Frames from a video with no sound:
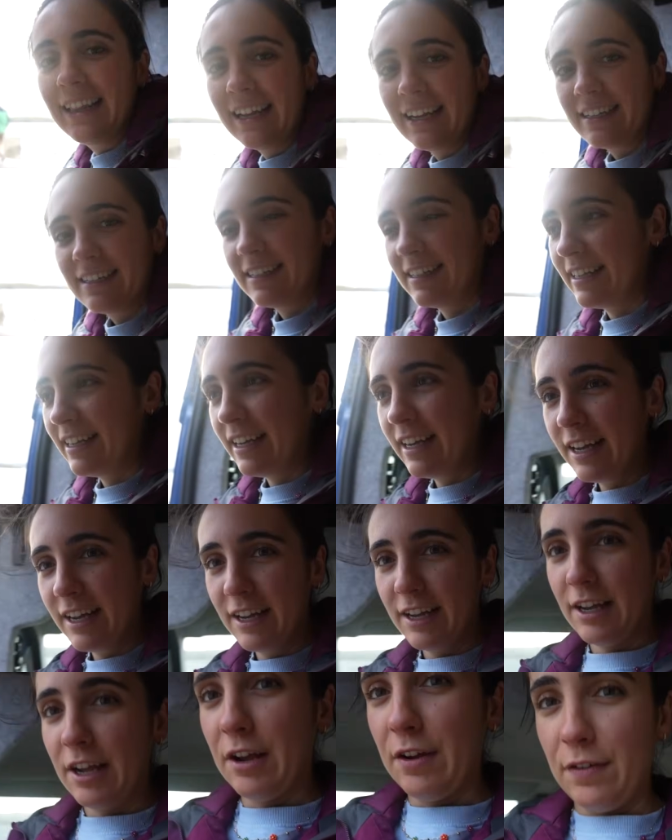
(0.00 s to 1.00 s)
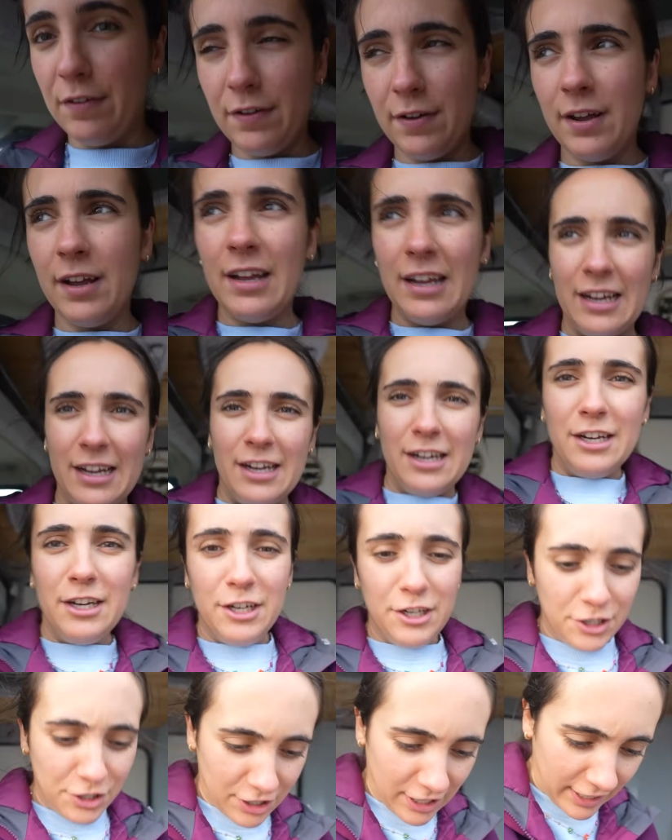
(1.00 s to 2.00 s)
Let's see if
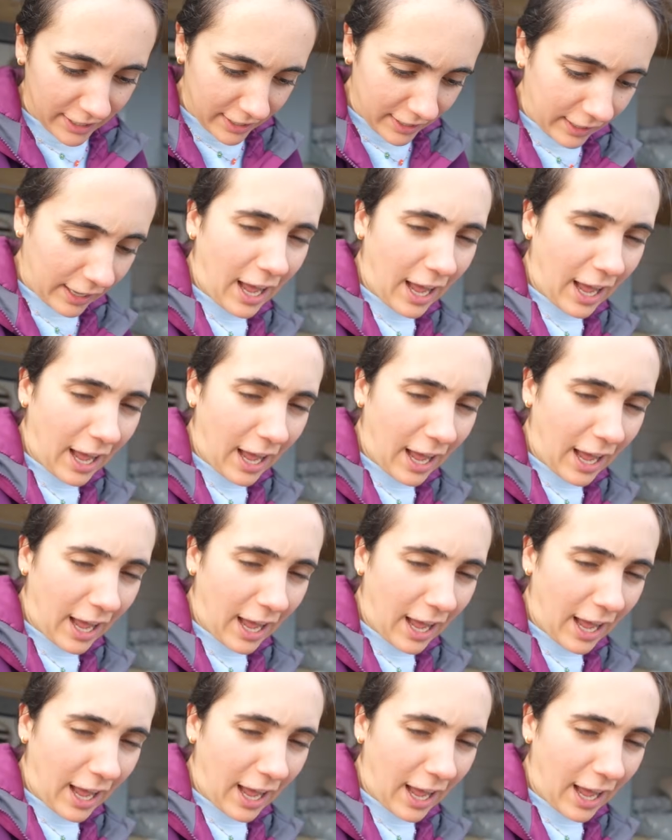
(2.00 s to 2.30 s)
Shane can